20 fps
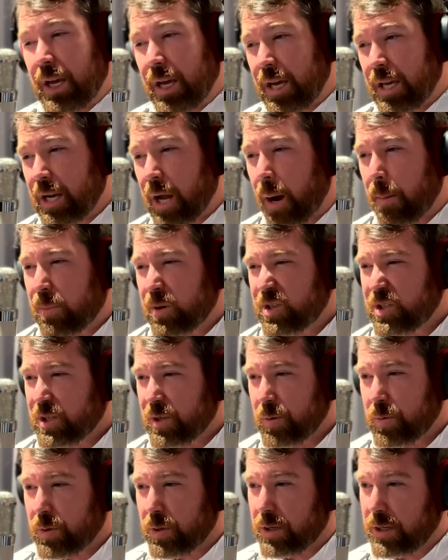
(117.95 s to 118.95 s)
an
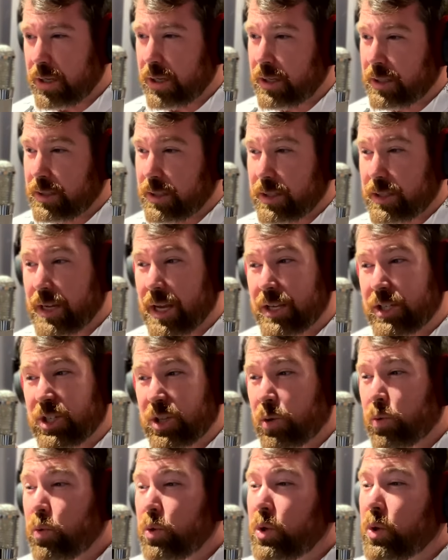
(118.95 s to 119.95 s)
opportunity to
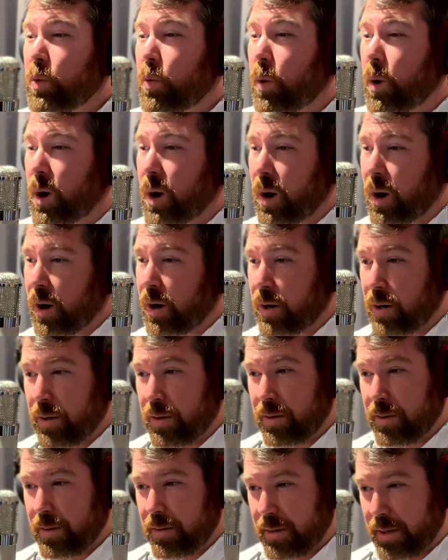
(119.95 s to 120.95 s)
test who you are
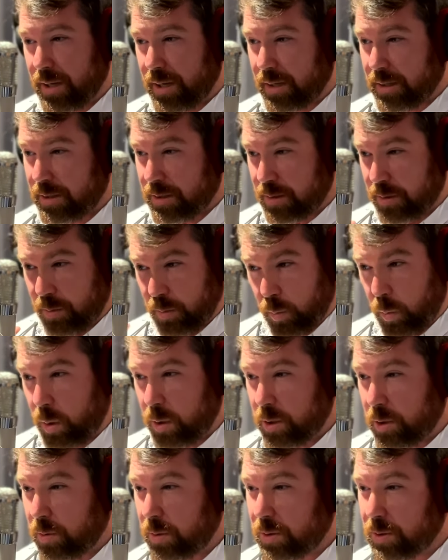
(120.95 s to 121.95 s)
and
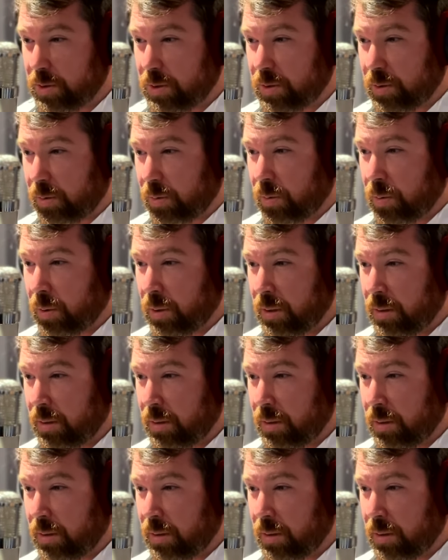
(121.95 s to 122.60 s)
what you can do,